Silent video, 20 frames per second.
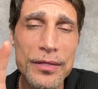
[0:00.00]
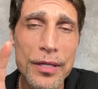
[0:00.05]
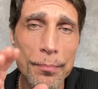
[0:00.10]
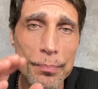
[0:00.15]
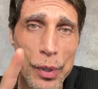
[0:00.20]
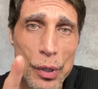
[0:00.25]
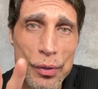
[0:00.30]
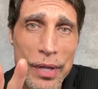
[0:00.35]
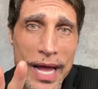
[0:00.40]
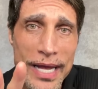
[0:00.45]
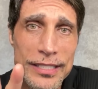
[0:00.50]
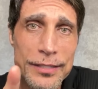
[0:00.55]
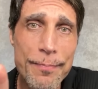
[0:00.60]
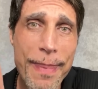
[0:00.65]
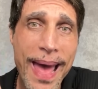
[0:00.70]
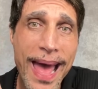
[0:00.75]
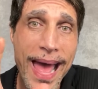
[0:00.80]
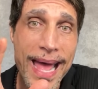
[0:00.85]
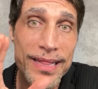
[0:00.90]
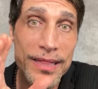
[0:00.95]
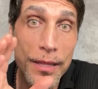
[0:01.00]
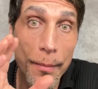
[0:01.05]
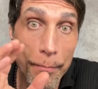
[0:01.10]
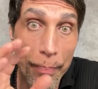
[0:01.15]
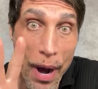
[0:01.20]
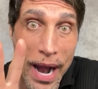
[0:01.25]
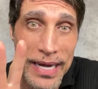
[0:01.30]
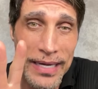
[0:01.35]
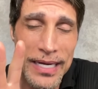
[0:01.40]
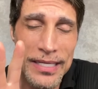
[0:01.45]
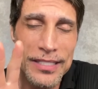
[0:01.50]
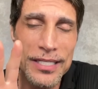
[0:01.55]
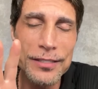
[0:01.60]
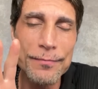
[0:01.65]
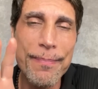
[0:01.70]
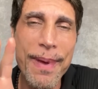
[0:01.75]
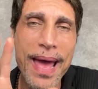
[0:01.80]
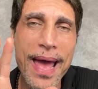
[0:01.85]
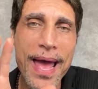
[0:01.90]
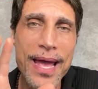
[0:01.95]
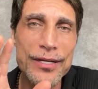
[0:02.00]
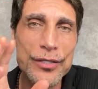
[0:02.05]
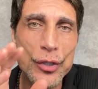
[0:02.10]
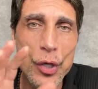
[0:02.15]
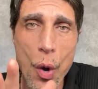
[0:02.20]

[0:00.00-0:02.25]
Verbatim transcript: The blue light's bad. The brightness is bad.